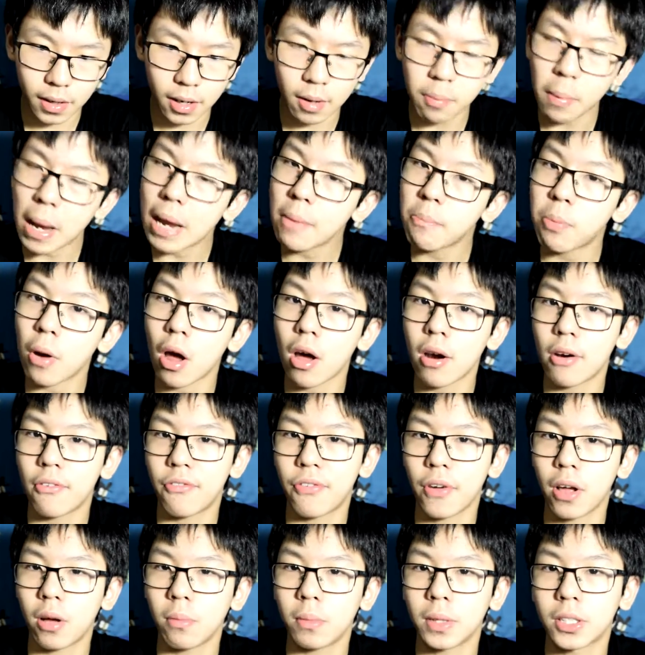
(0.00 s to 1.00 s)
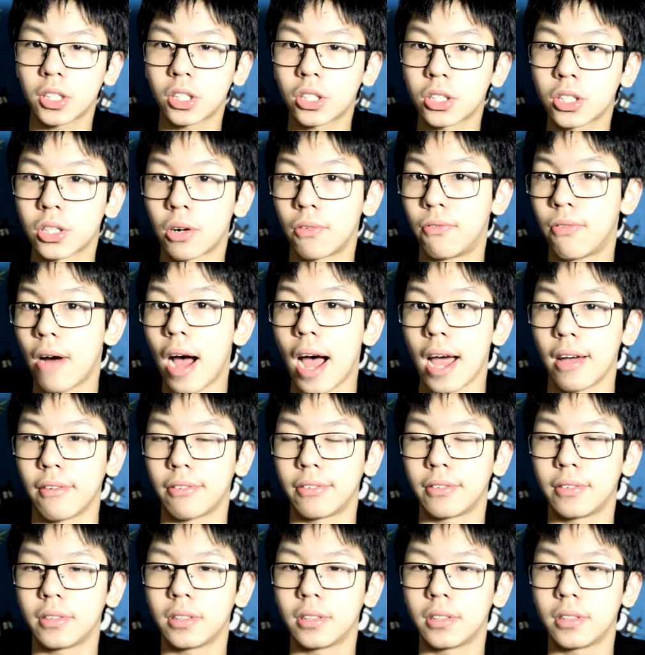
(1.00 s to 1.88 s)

The main plot of the film is to survive.